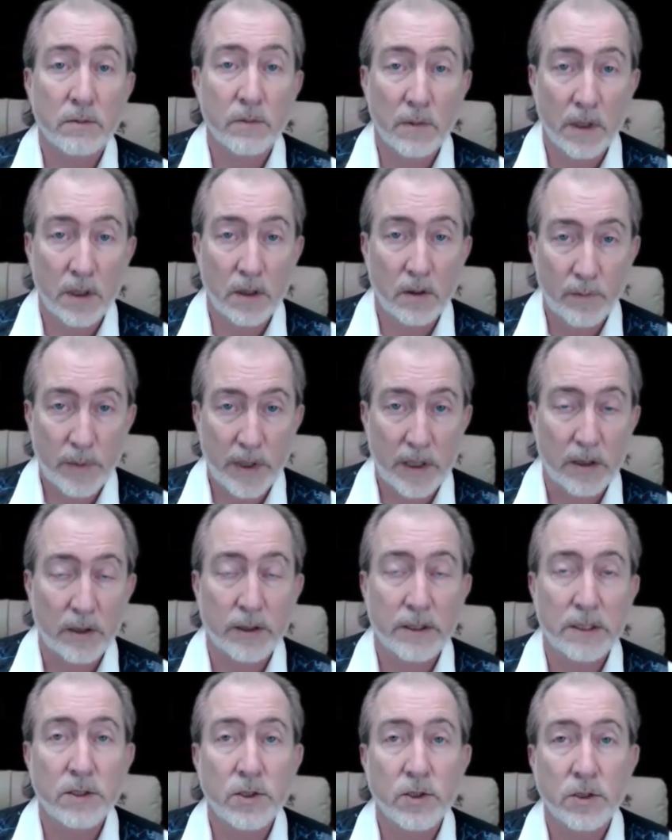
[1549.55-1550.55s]
the
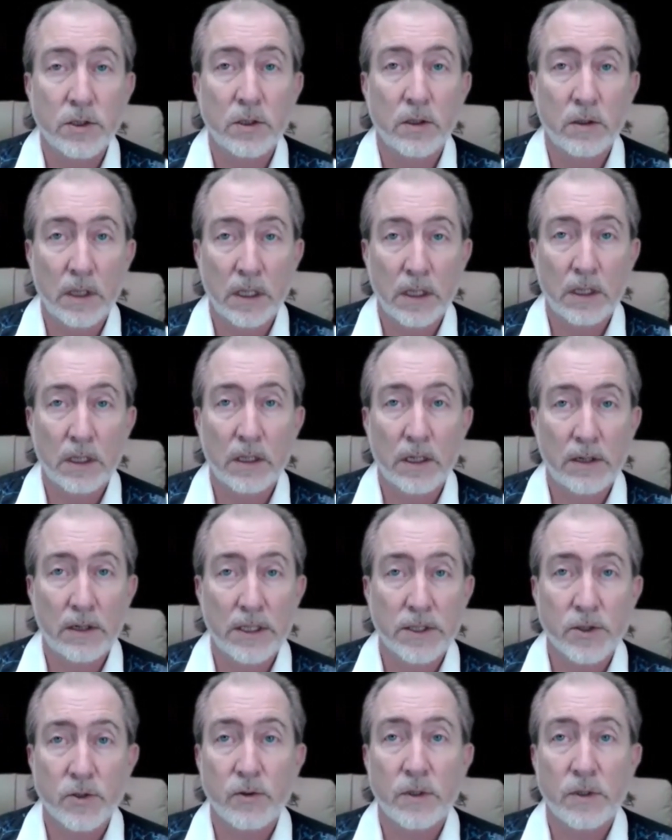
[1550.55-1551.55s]
parentage and, and their
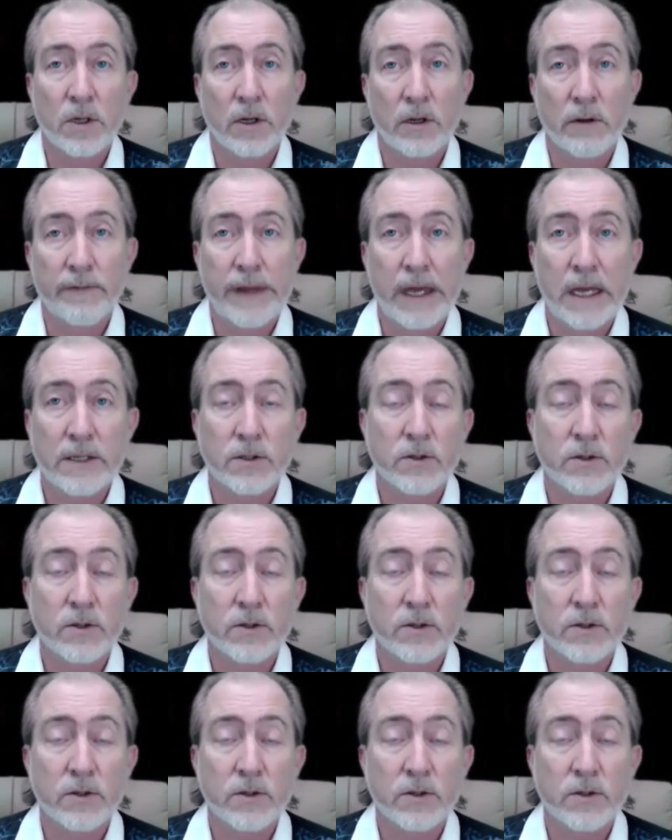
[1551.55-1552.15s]
history and all of that.